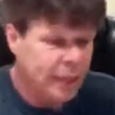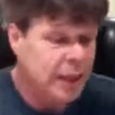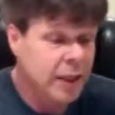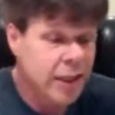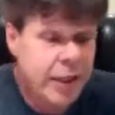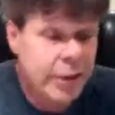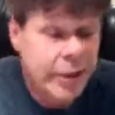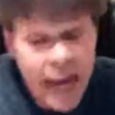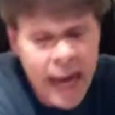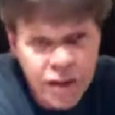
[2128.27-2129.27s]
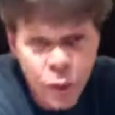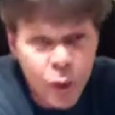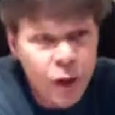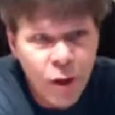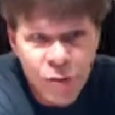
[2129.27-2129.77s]
It can cure cancer.
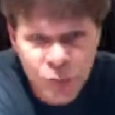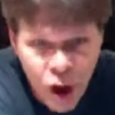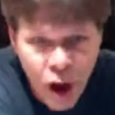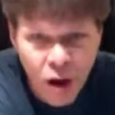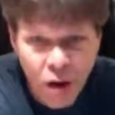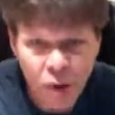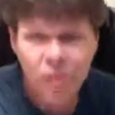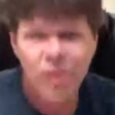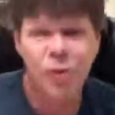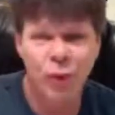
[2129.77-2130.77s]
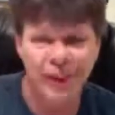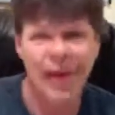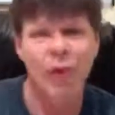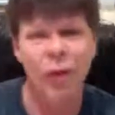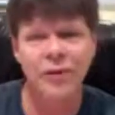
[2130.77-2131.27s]
We don't know what
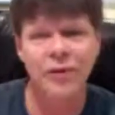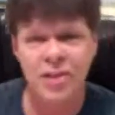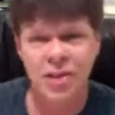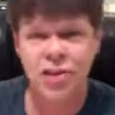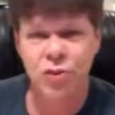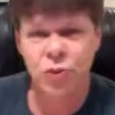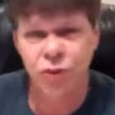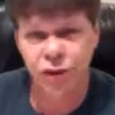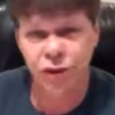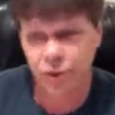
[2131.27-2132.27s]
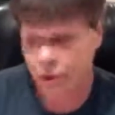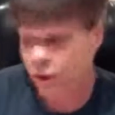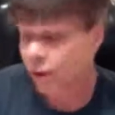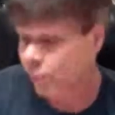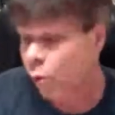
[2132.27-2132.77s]
that one decision will do.
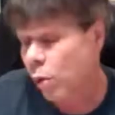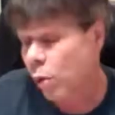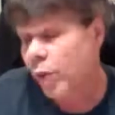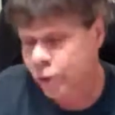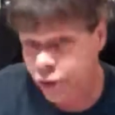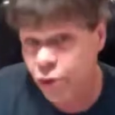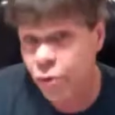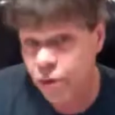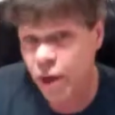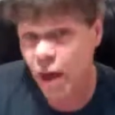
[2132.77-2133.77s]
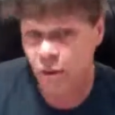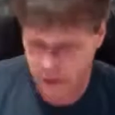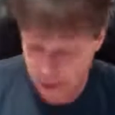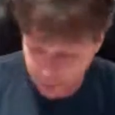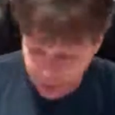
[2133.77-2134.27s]
But what we do know
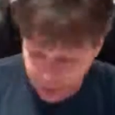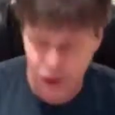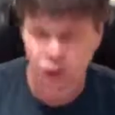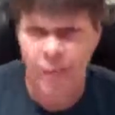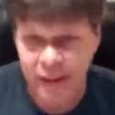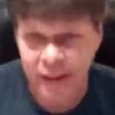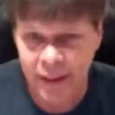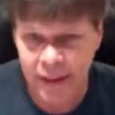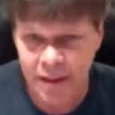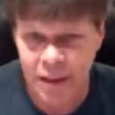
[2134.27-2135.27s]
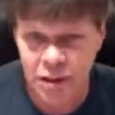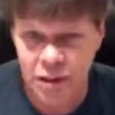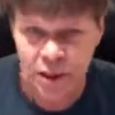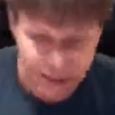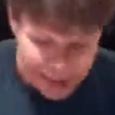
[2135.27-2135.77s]
is if you don't make that
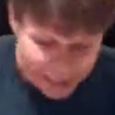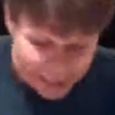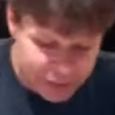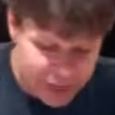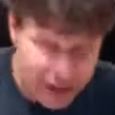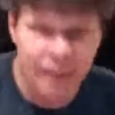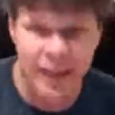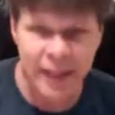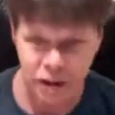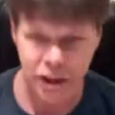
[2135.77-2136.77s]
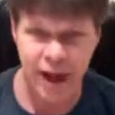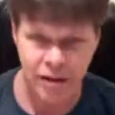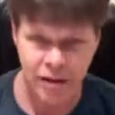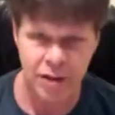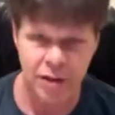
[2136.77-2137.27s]
decision, if nothing
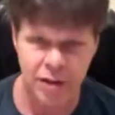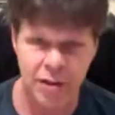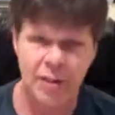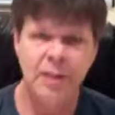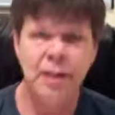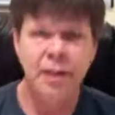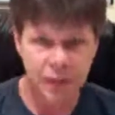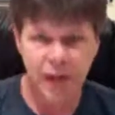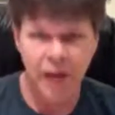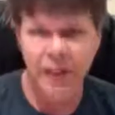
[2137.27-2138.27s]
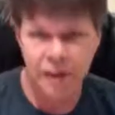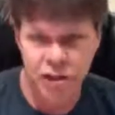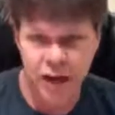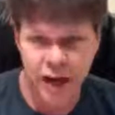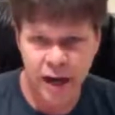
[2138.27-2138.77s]
changes, nothing
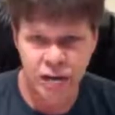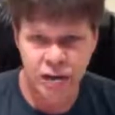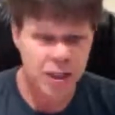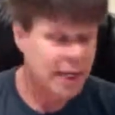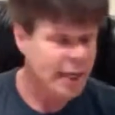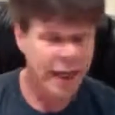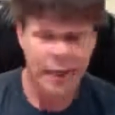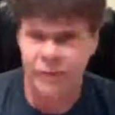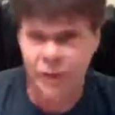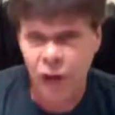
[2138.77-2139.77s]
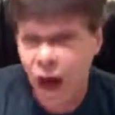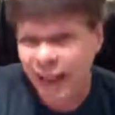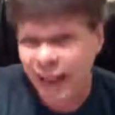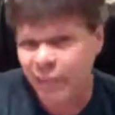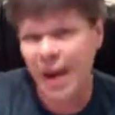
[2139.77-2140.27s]
changes. And if
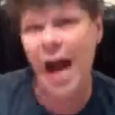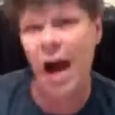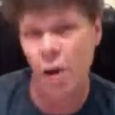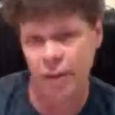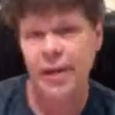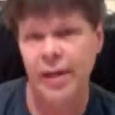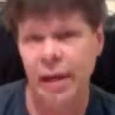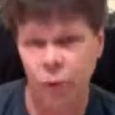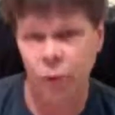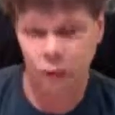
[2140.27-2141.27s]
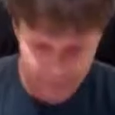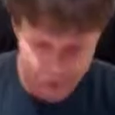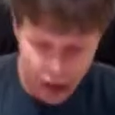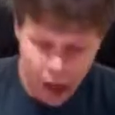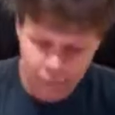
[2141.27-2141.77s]
not in Power Network, if
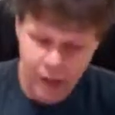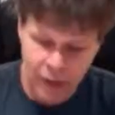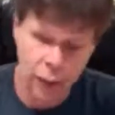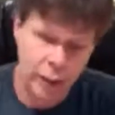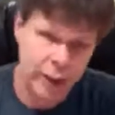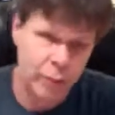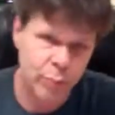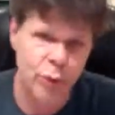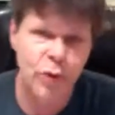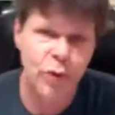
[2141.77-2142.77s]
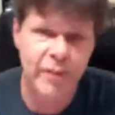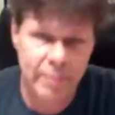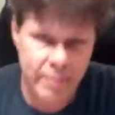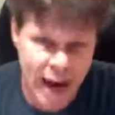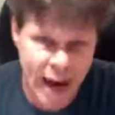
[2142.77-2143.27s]
not following a
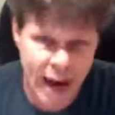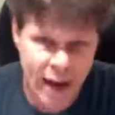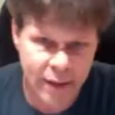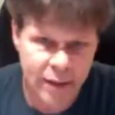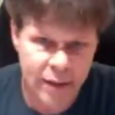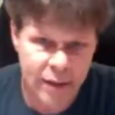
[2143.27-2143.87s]
proven path,